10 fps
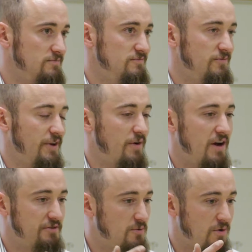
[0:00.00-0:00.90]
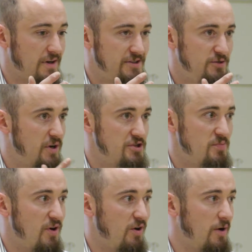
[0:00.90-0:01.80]
We don't have to worry too much
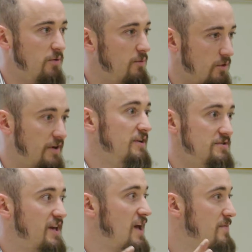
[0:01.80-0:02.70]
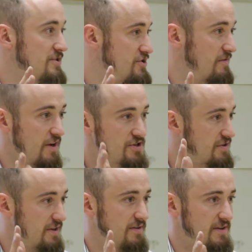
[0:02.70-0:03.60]
about, like, we're going to use a game engine
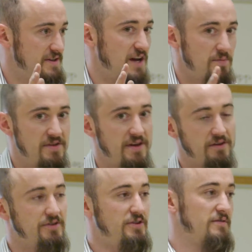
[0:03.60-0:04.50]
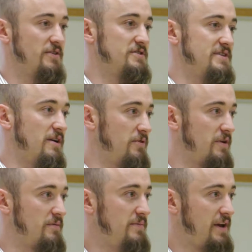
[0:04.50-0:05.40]
eventually in this hypothetical universe that we're
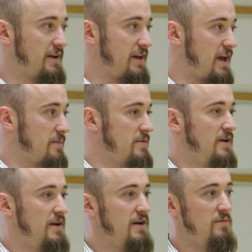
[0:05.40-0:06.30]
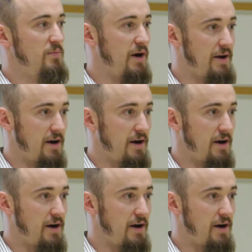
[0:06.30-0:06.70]
making a game, but